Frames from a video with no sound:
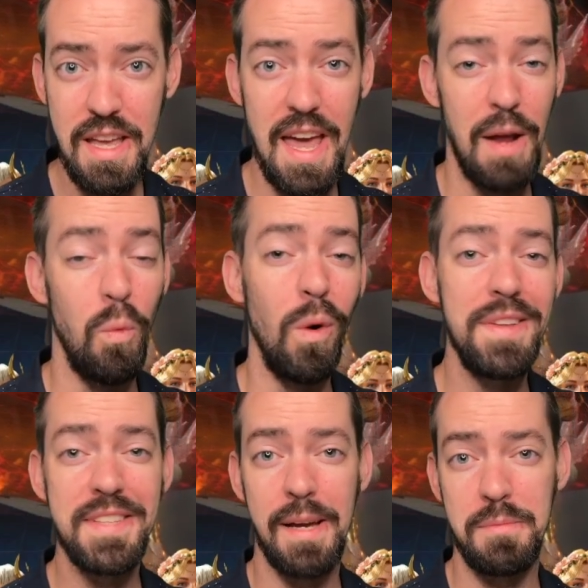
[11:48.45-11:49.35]
at
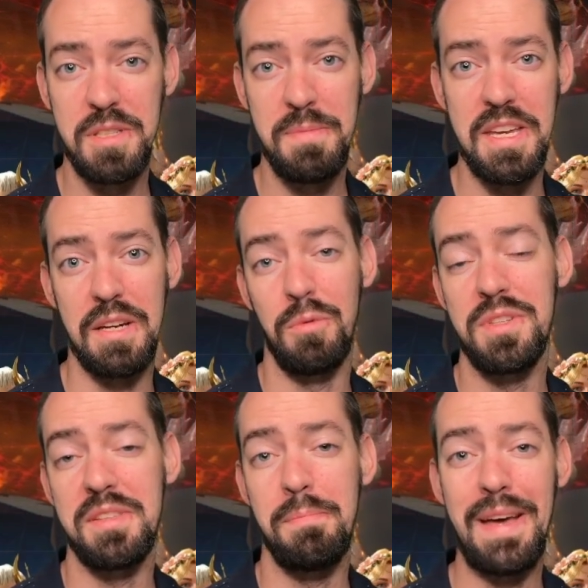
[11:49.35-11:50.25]
1x speed
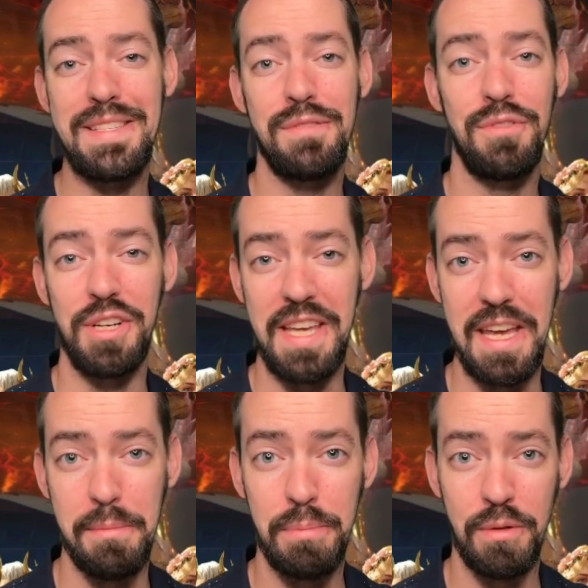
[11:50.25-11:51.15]
was the best for
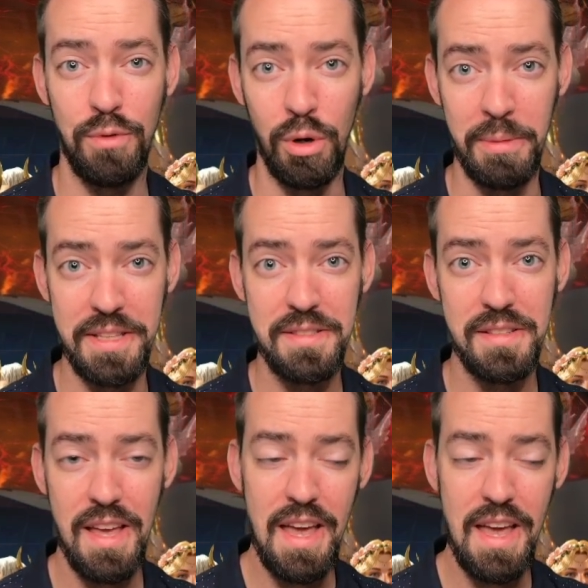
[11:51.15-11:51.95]
game performance.